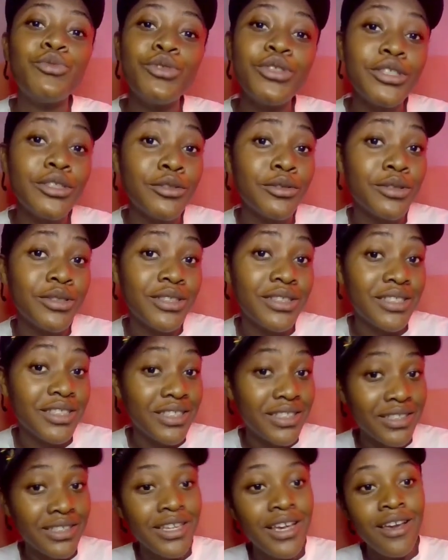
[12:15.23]
doing those
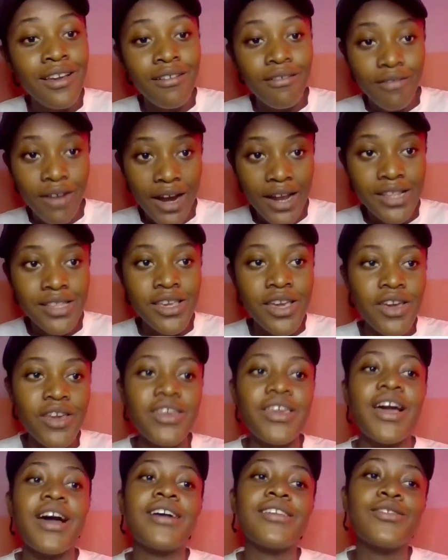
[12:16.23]
things, right?
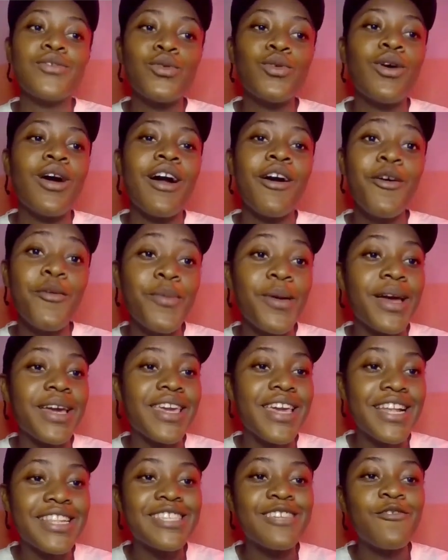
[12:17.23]
Yeah, so I hope you're
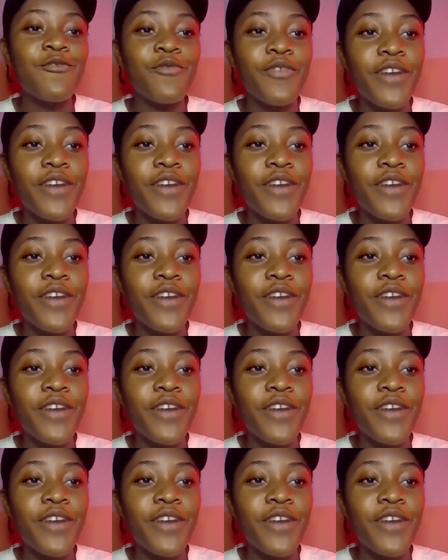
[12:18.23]
getting